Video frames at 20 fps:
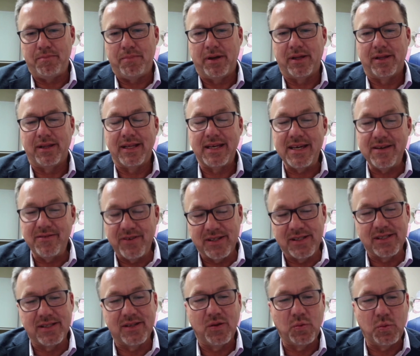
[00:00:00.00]
I believe
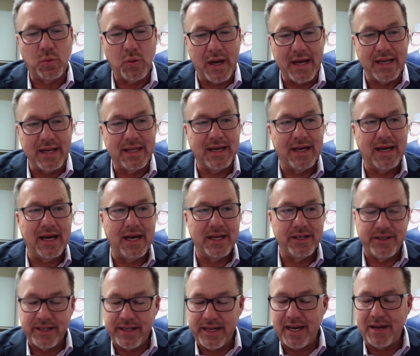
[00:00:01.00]
it's the way to
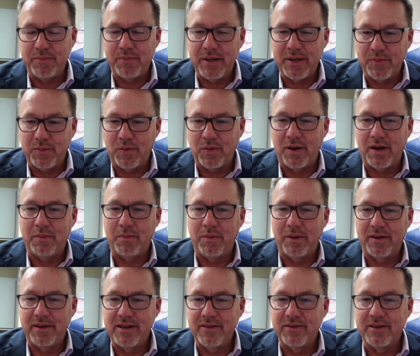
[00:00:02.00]
educate people. I
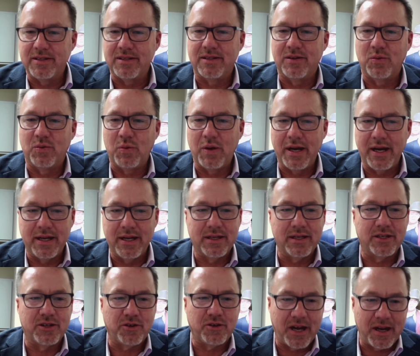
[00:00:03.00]
believe it's the way
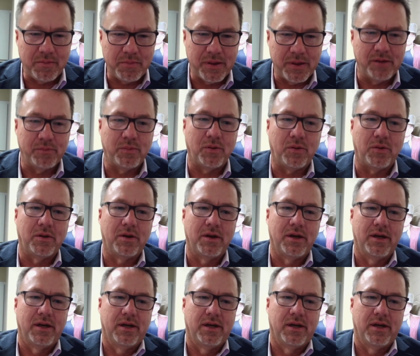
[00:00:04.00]
to train people.